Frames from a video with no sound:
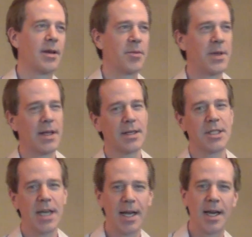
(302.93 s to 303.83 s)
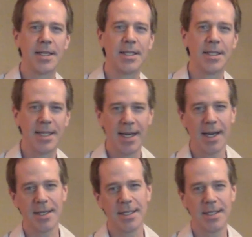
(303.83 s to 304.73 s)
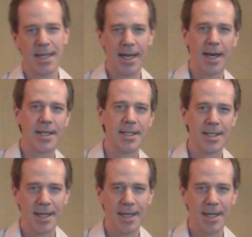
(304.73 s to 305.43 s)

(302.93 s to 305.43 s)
That would be like J-I-G, J-I-G, J-I-G.